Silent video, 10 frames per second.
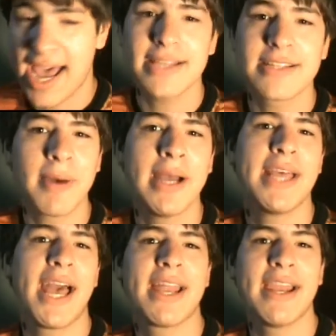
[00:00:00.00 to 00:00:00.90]
asked my
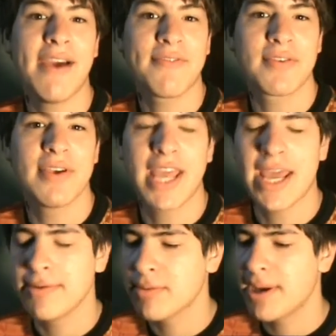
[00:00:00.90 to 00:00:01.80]
dad after he
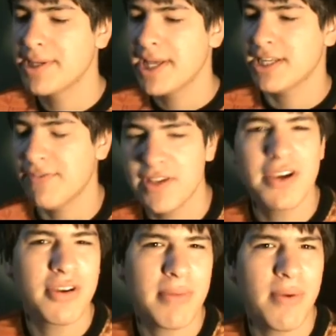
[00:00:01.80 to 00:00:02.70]
came to my tent if he
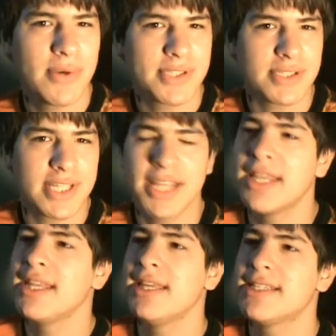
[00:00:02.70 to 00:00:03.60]
heard my whistles, and
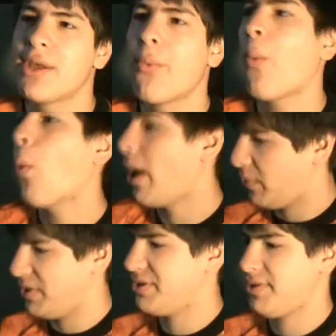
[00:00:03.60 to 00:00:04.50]
then he said,
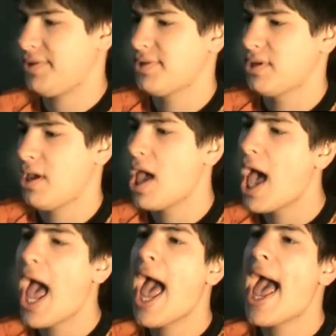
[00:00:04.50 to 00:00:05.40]
What whistles?
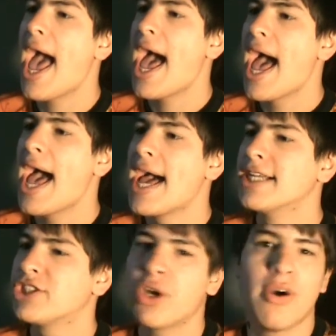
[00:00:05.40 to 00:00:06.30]

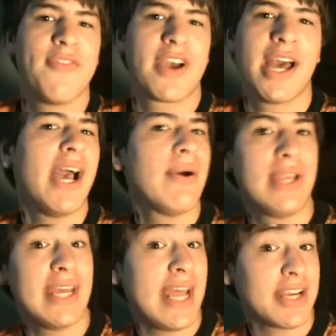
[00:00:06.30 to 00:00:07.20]
So if a
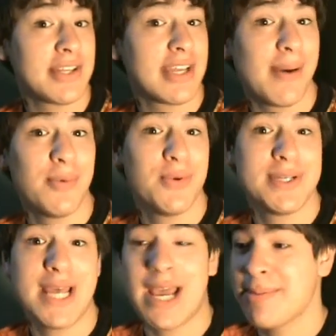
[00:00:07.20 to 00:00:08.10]
coyote had actually come to
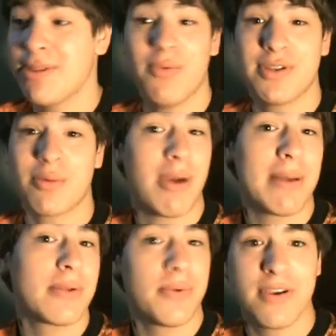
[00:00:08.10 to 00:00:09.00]
attack me, the whistle
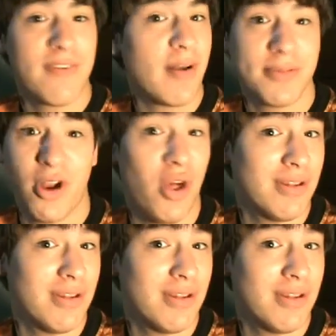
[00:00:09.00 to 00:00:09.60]
probably wouldn't have helped at